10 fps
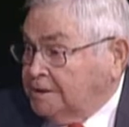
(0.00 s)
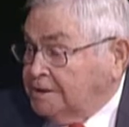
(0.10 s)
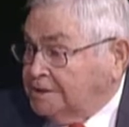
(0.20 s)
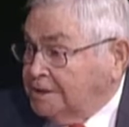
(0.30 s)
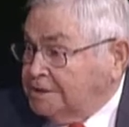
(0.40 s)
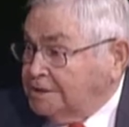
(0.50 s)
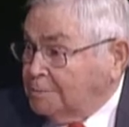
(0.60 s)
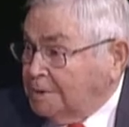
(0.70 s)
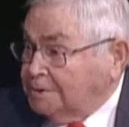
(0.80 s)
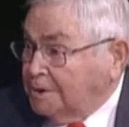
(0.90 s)
this is
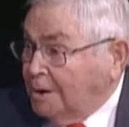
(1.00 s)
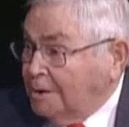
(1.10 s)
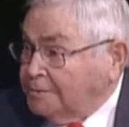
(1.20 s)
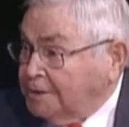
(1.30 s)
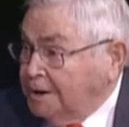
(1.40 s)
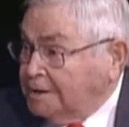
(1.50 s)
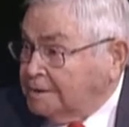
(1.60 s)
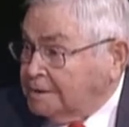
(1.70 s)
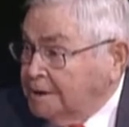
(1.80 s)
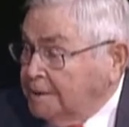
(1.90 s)
what the law
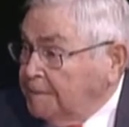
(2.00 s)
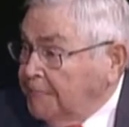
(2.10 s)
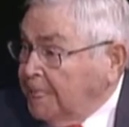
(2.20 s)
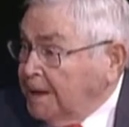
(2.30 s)
says. Mm-hmm.